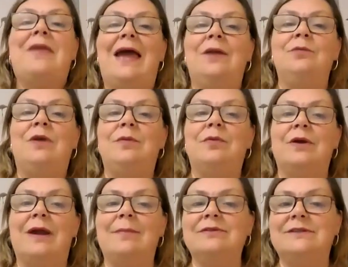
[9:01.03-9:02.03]
and we
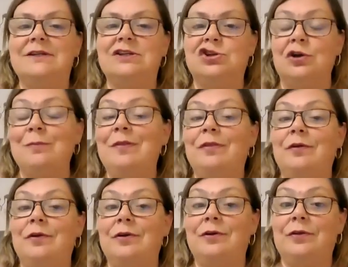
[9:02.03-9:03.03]
were able to determine
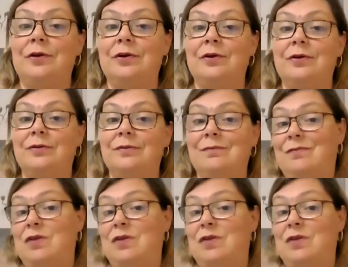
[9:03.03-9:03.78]
their